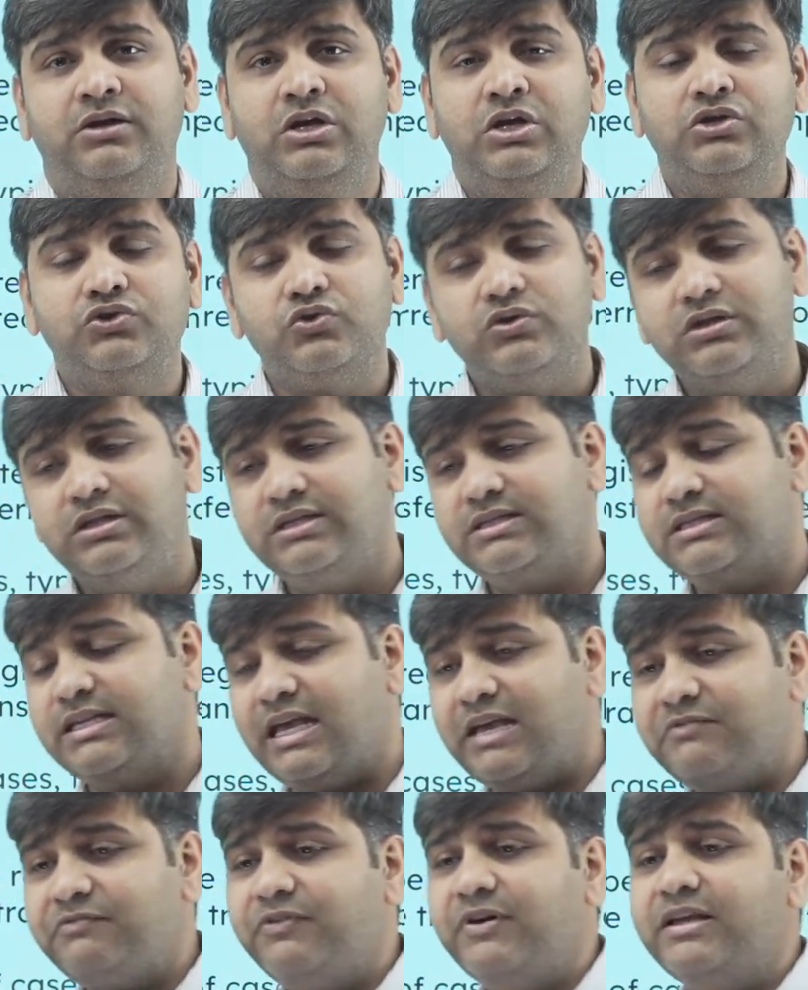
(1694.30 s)
So these
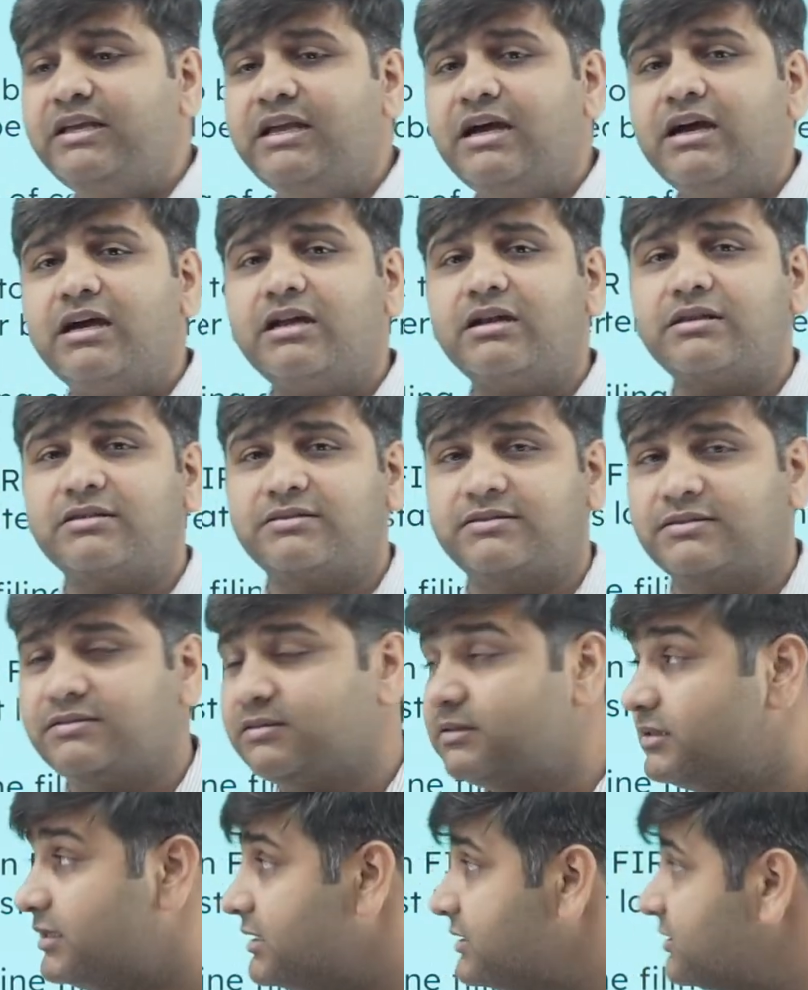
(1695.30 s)
FIRs,
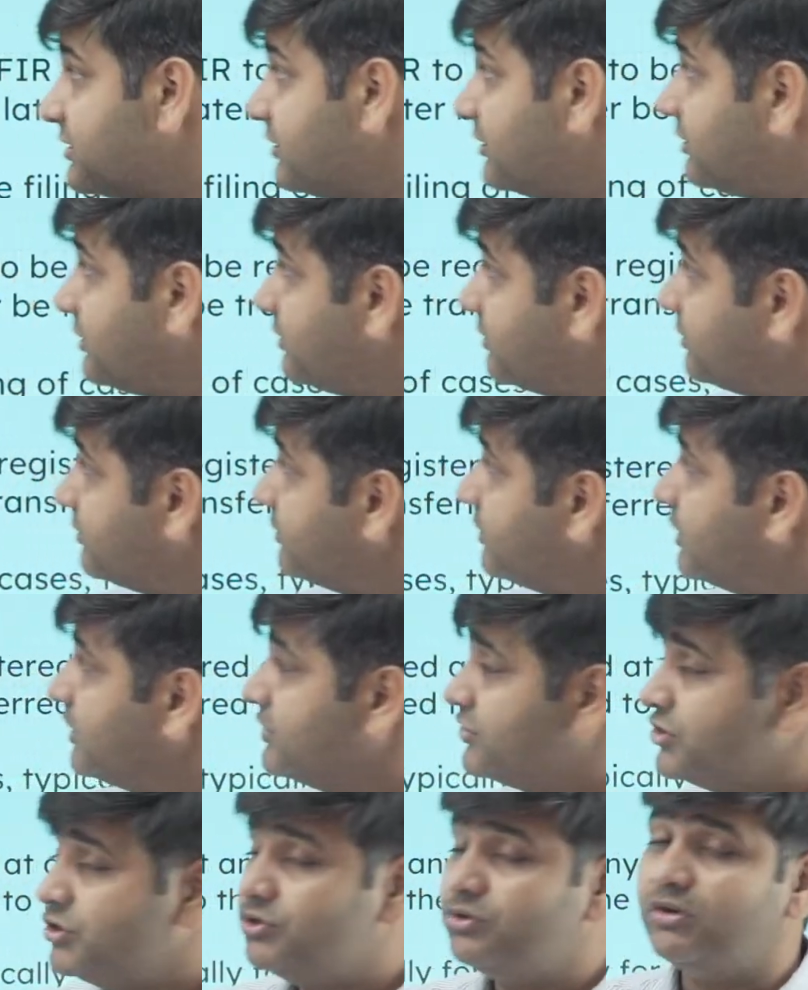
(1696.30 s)
these
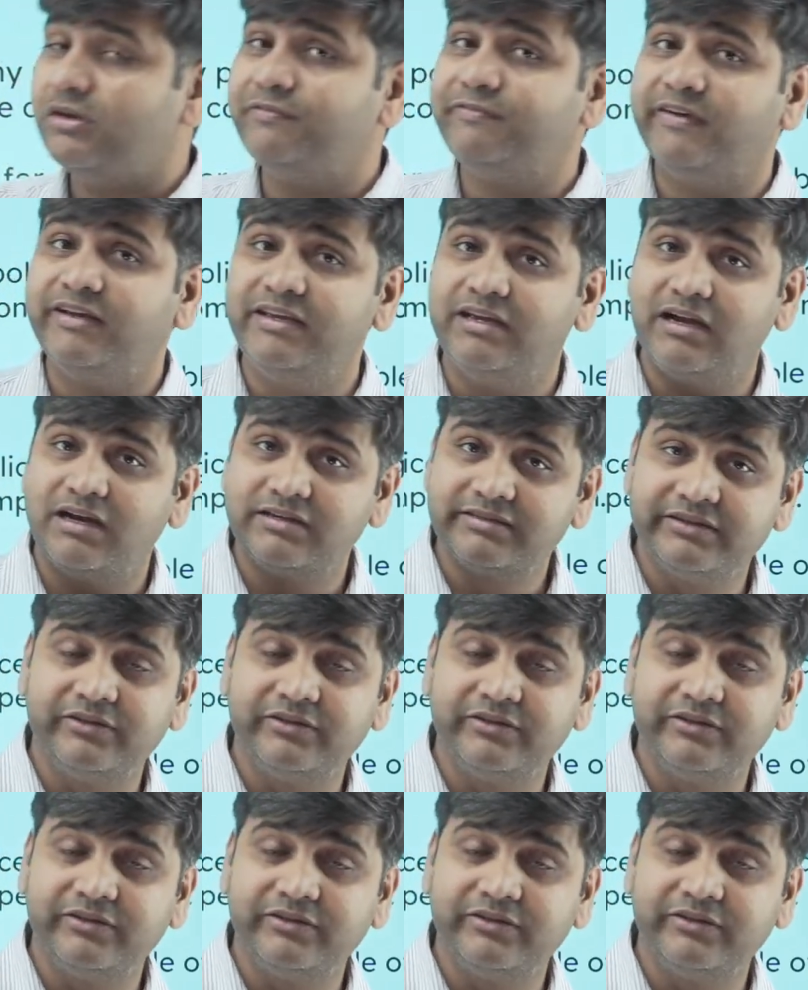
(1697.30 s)
zero FIRs